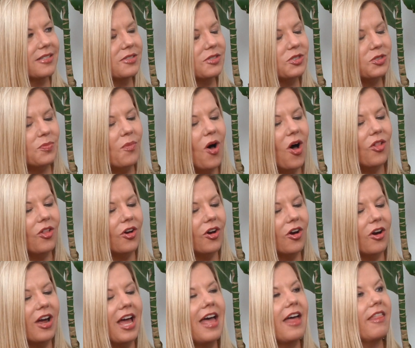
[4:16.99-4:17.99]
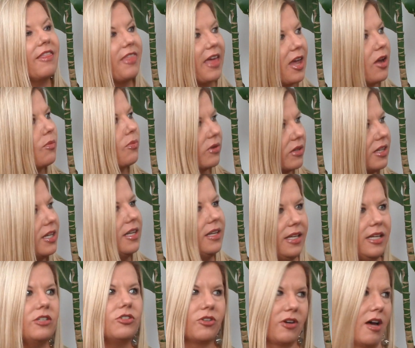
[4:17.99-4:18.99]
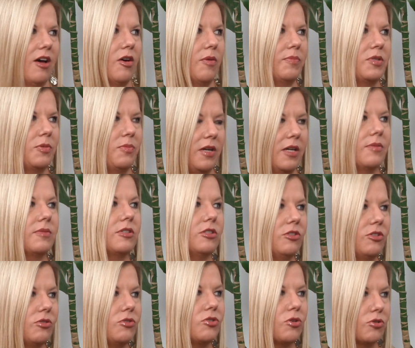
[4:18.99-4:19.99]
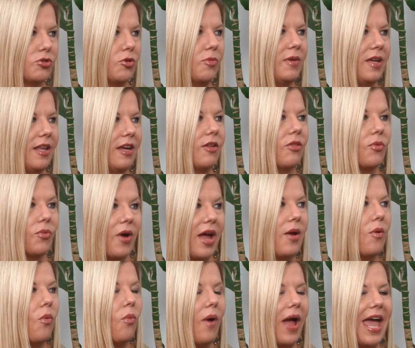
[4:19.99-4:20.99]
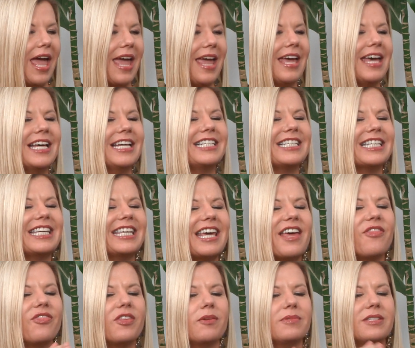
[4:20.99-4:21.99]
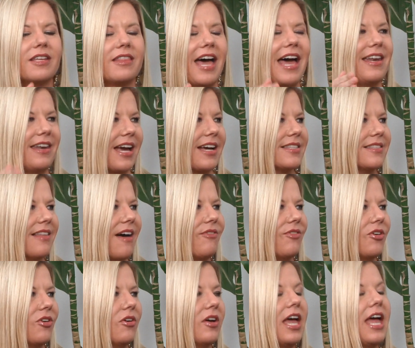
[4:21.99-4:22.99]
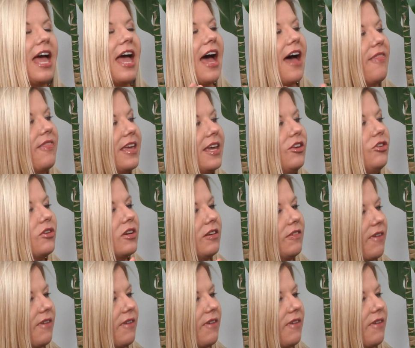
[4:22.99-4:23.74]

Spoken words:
and smaller, they really need your help to be able to do social media the right way to get them to that next level. And then you can